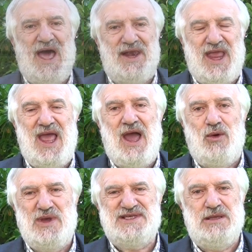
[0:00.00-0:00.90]
This
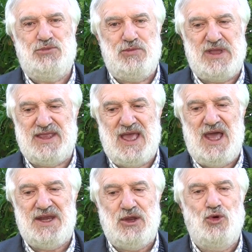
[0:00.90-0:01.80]
system
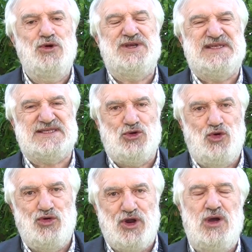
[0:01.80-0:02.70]
was used
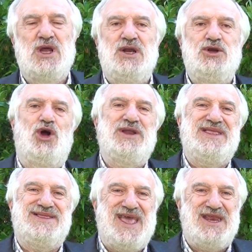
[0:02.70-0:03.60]
in the general
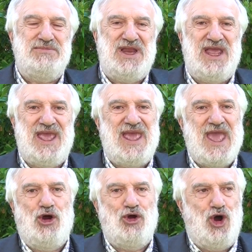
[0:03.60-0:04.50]

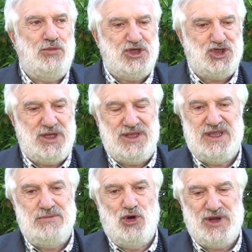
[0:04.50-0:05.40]
urbanistic
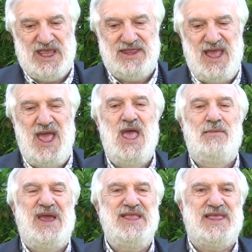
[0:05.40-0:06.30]
instrument, in the
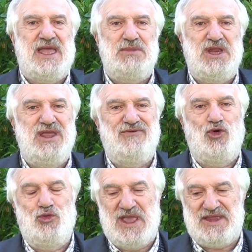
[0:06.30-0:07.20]
master plan,
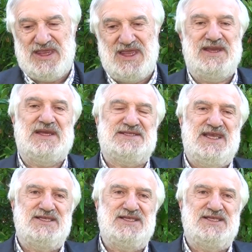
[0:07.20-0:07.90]
which we